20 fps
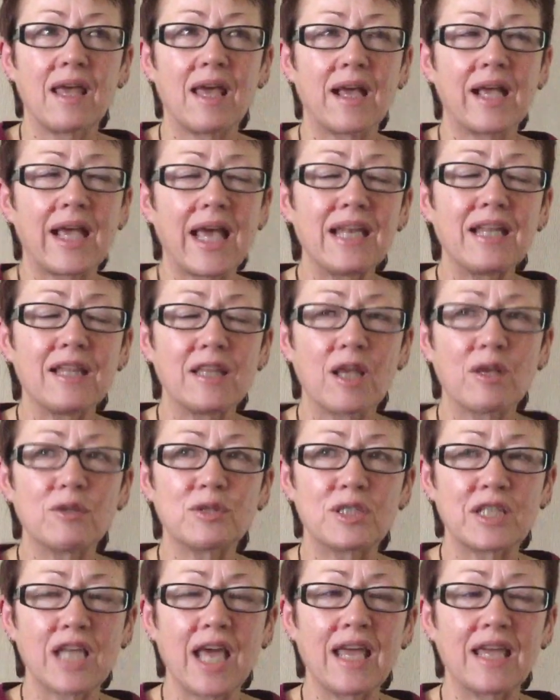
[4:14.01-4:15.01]
again, in
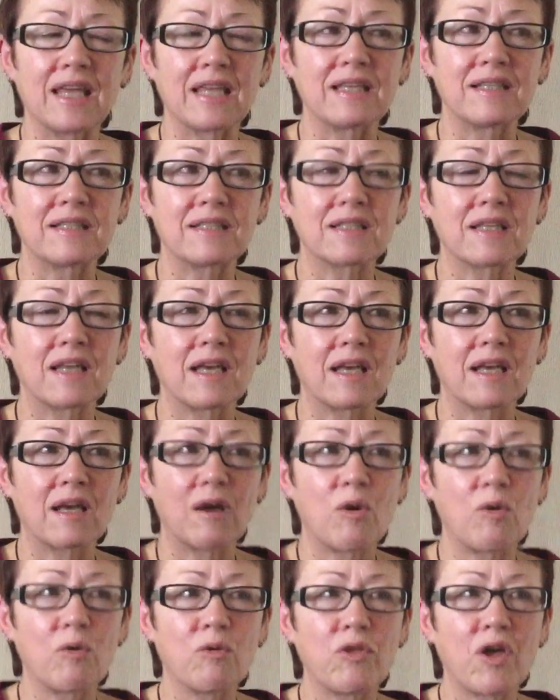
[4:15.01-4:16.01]
those days,
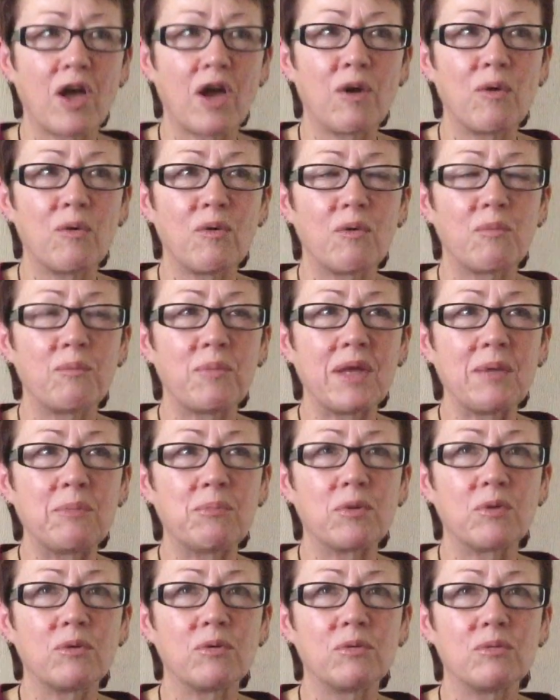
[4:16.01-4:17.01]
although
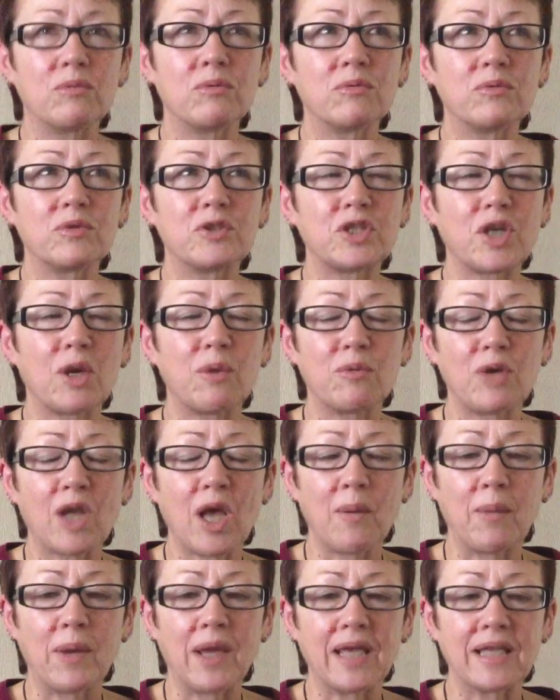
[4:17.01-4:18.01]
people don't
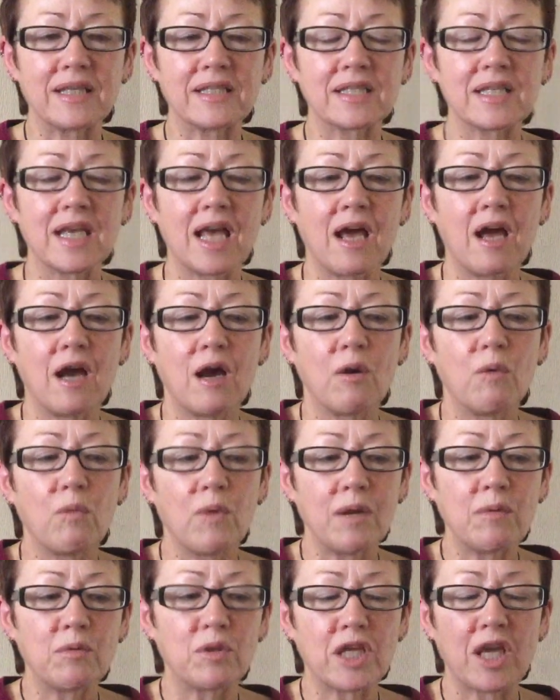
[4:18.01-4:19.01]
know it,
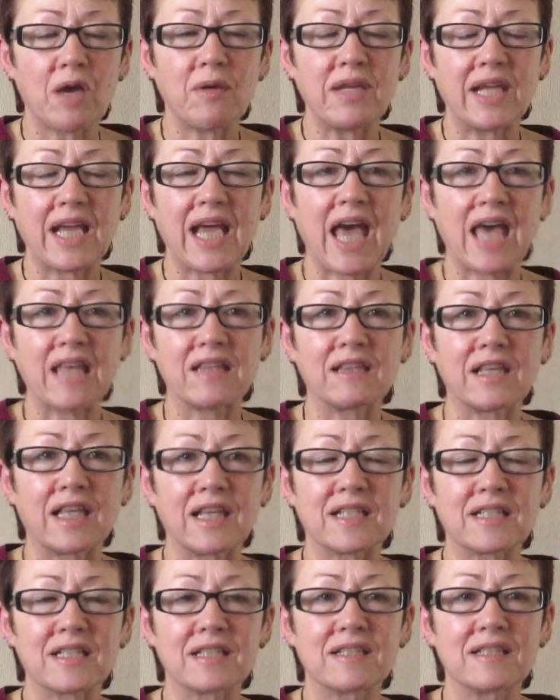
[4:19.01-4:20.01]
we were the only
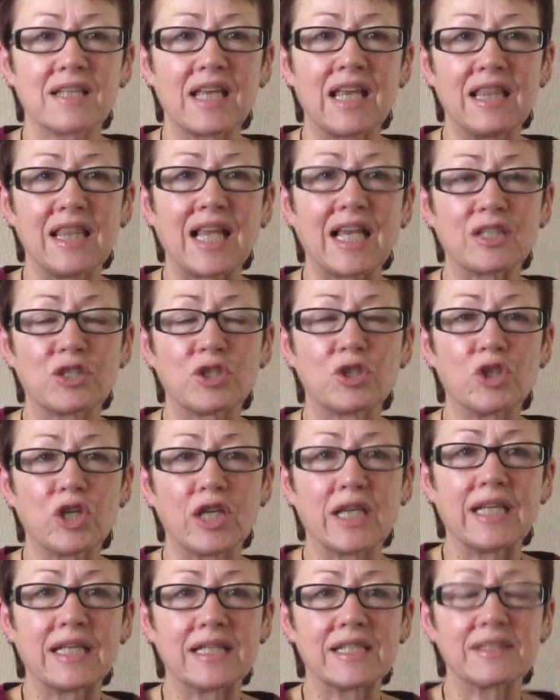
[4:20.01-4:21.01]
Catholics in that
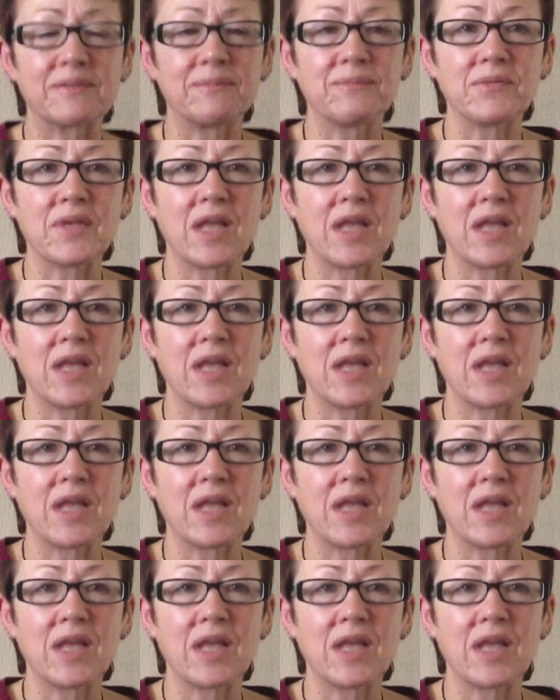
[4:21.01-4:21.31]
street.